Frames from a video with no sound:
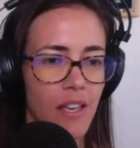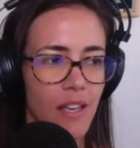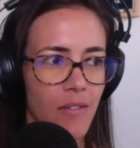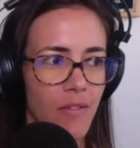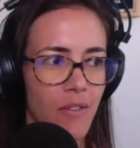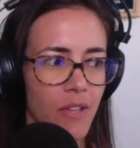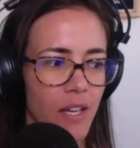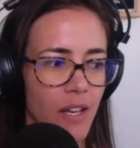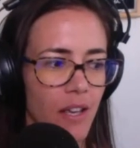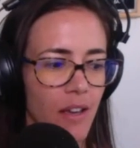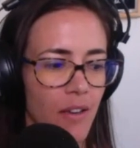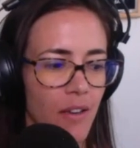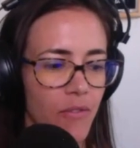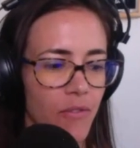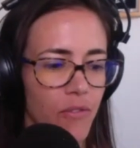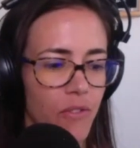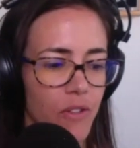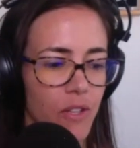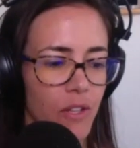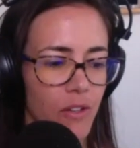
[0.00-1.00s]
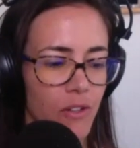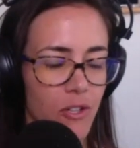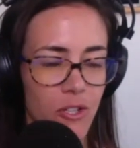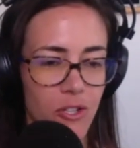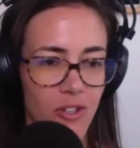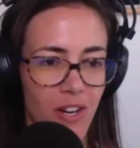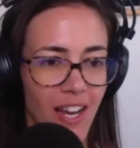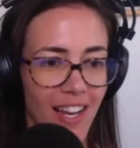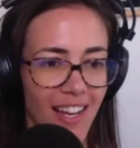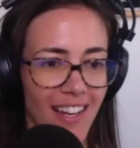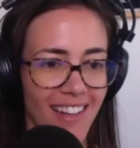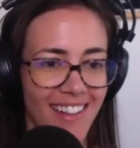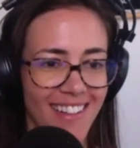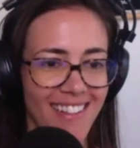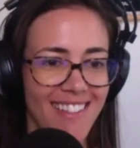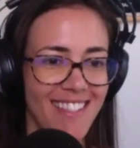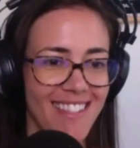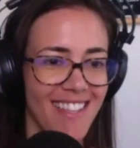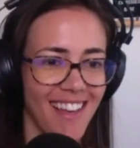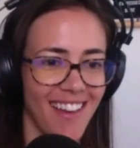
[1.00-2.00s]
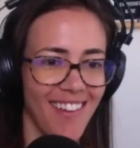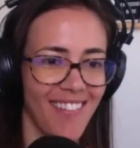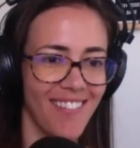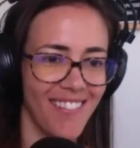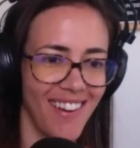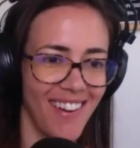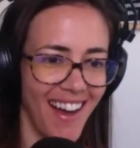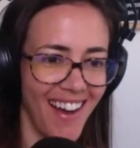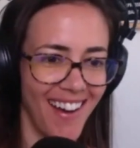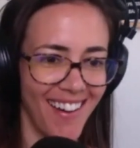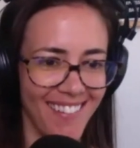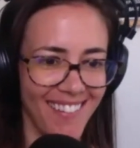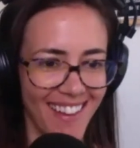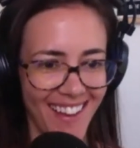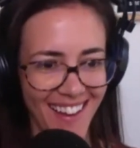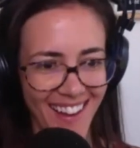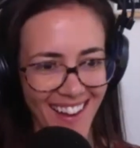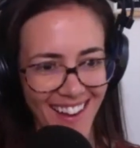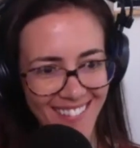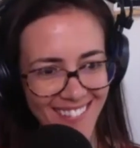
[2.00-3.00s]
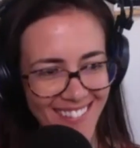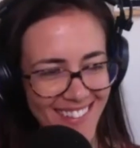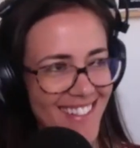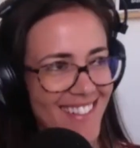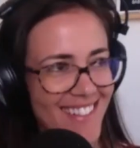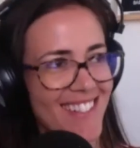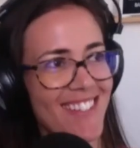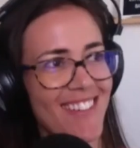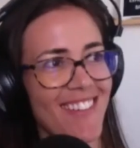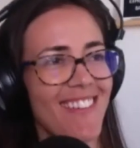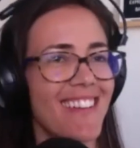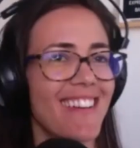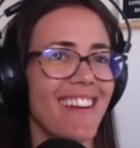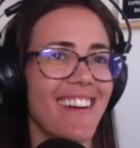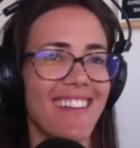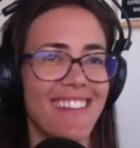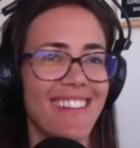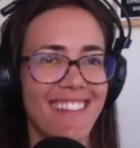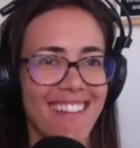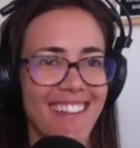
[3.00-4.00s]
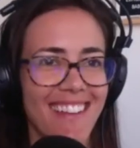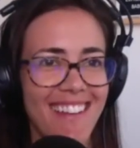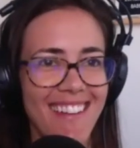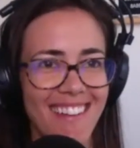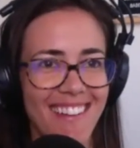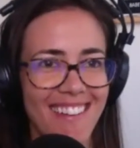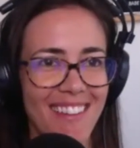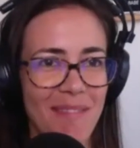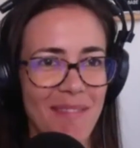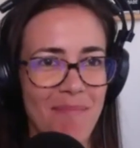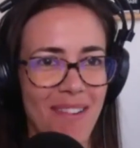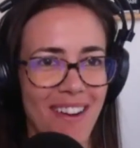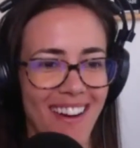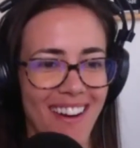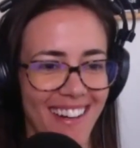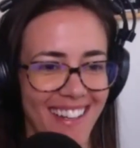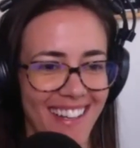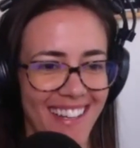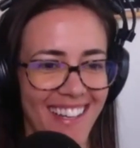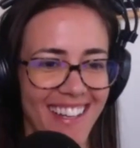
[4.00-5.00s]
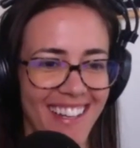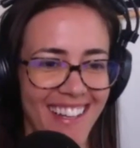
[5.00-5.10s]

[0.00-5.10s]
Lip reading: even if you're straight. It's like, wow, like I want to join on in on the party.